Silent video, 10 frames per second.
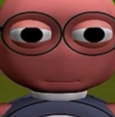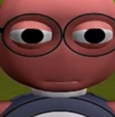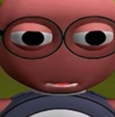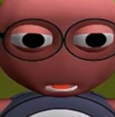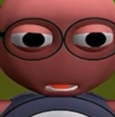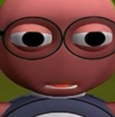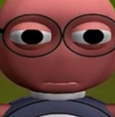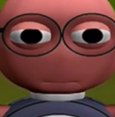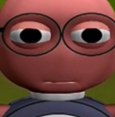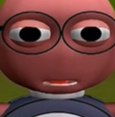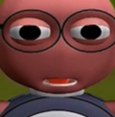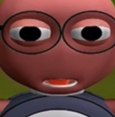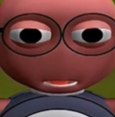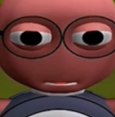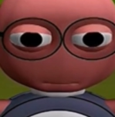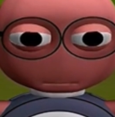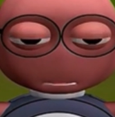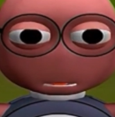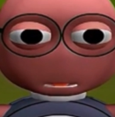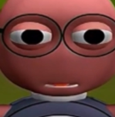Why are trees
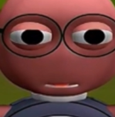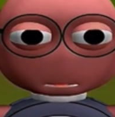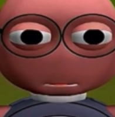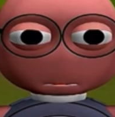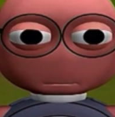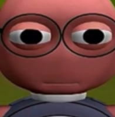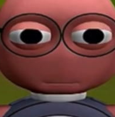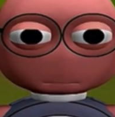so important?